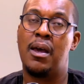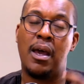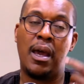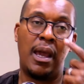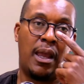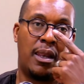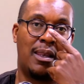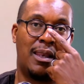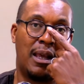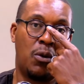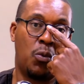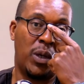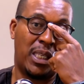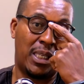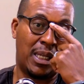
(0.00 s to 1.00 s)
And then
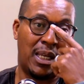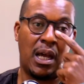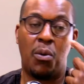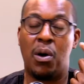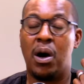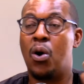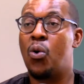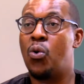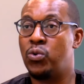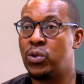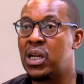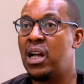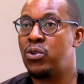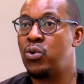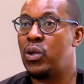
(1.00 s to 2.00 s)
we did our own
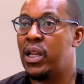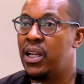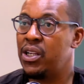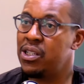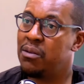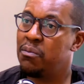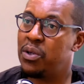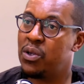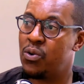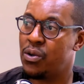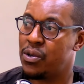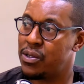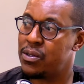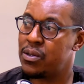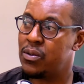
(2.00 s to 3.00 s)
calculation
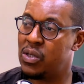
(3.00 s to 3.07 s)
because,